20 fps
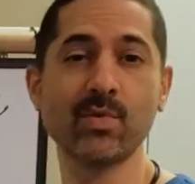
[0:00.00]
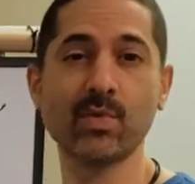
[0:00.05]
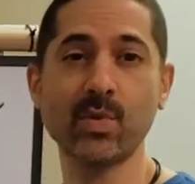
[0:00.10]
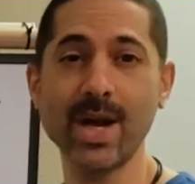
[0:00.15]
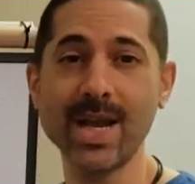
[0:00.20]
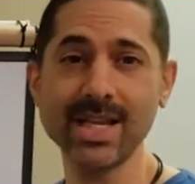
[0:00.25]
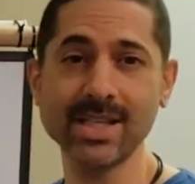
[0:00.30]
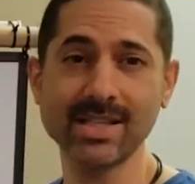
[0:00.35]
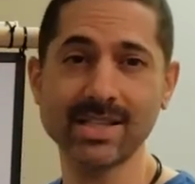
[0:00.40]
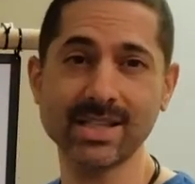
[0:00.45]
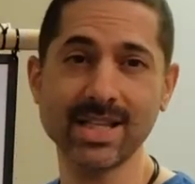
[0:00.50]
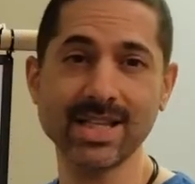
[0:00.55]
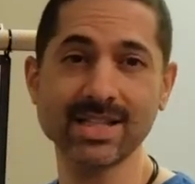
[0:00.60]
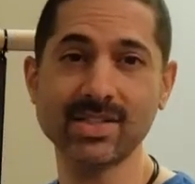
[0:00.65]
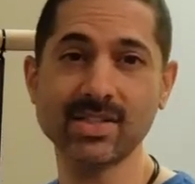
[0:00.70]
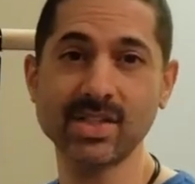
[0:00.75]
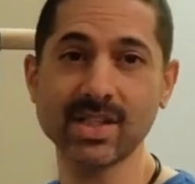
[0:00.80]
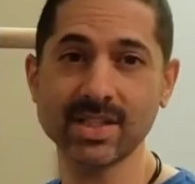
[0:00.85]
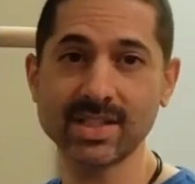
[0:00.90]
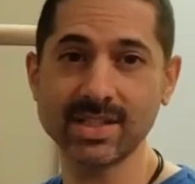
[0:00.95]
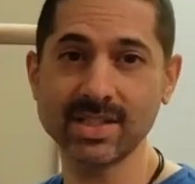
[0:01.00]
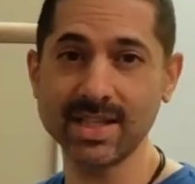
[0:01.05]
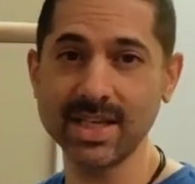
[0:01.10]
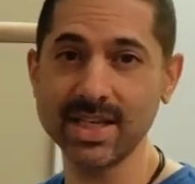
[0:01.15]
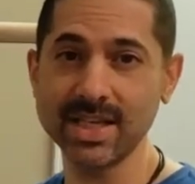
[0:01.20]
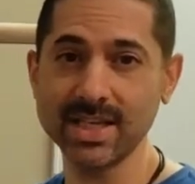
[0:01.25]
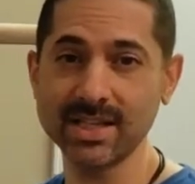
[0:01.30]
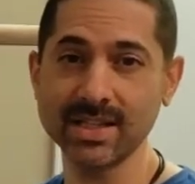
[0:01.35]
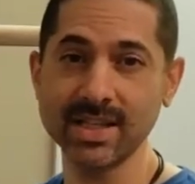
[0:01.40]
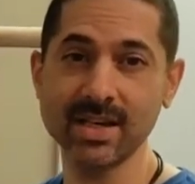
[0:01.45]
waste that's just
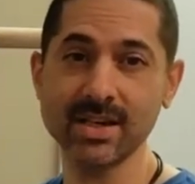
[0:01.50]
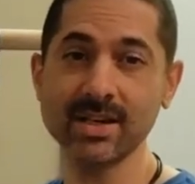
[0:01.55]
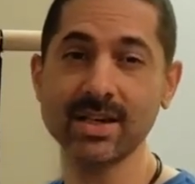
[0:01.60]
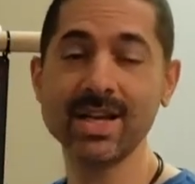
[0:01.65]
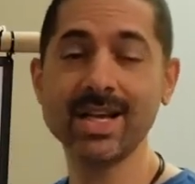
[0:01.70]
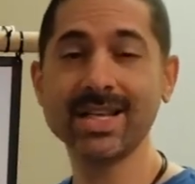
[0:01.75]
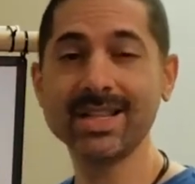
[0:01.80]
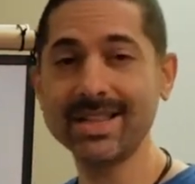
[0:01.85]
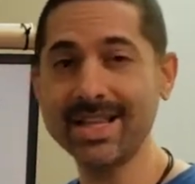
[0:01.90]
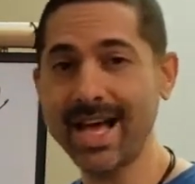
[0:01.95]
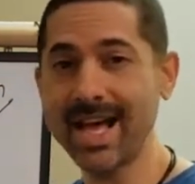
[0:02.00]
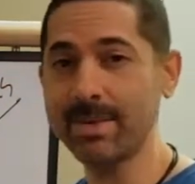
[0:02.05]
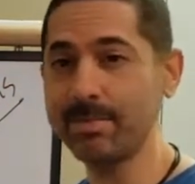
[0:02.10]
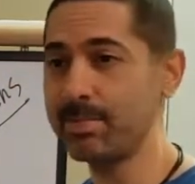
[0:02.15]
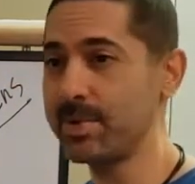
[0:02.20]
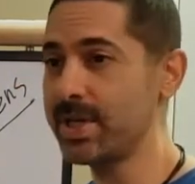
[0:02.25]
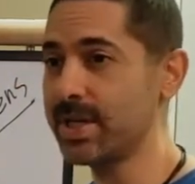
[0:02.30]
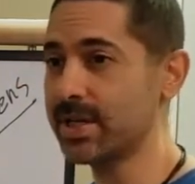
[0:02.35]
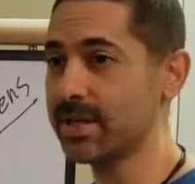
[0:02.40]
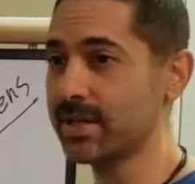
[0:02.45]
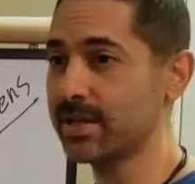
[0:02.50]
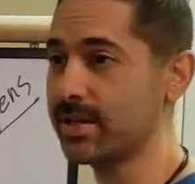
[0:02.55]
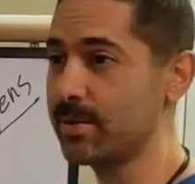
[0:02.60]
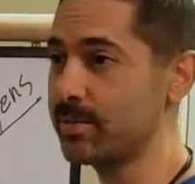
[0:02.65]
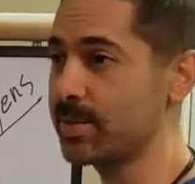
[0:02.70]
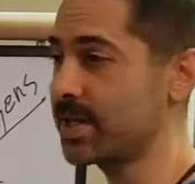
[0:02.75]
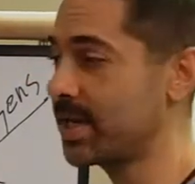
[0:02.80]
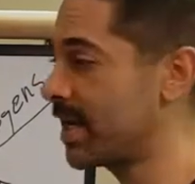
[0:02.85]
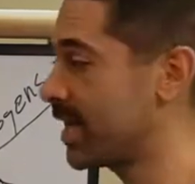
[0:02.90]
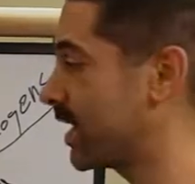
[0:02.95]
sitting there, not being
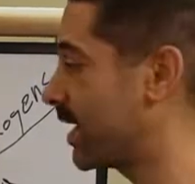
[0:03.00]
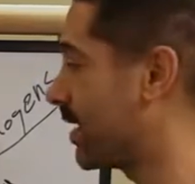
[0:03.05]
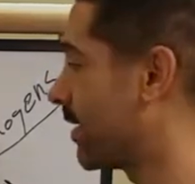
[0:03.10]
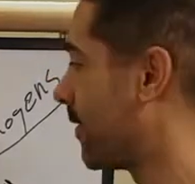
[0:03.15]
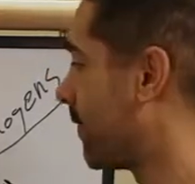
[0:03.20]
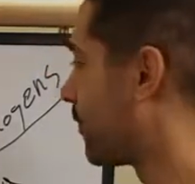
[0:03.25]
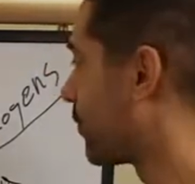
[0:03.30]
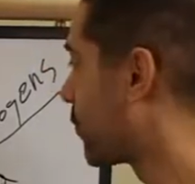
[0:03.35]
eliminated,